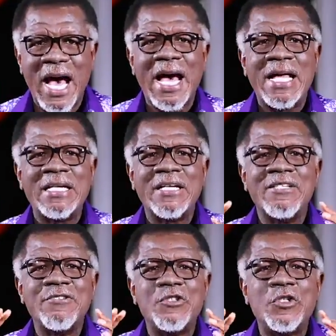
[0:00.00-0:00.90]
and
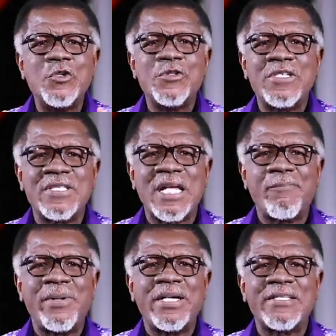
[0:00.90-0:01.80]
uses
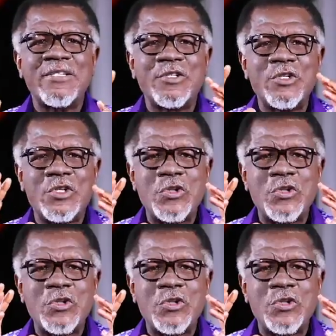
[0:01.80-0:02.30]
that person to